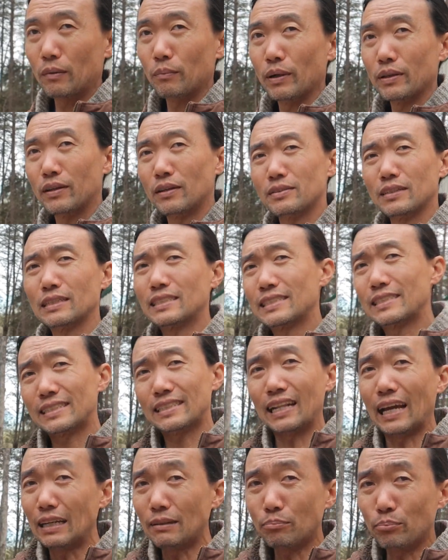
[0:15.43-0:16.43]
but there's a
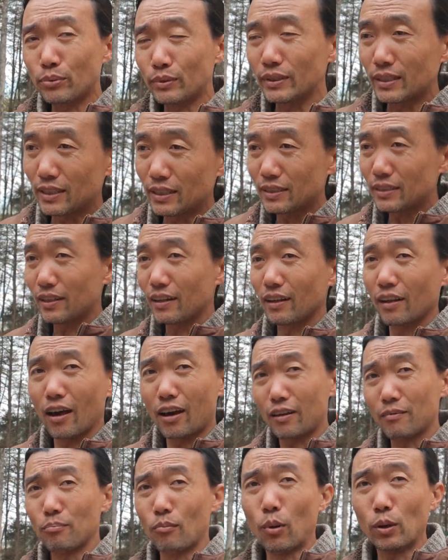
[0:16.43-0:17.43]
slight breeze and a
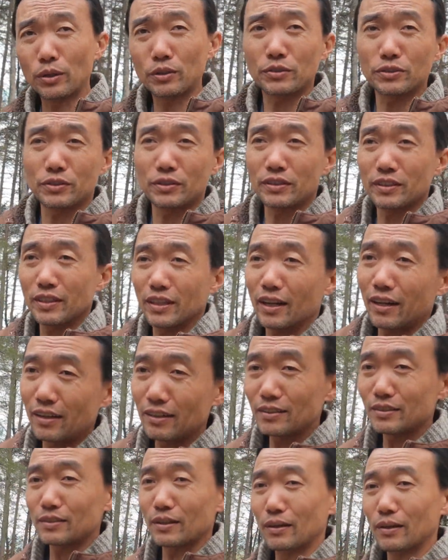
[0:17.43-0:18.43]
lot of moisture in the air,
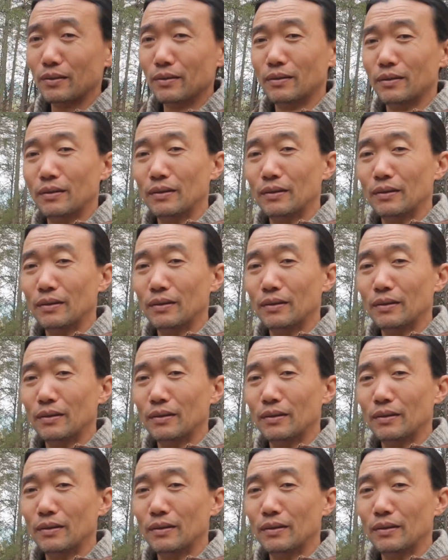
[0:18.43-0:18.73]
so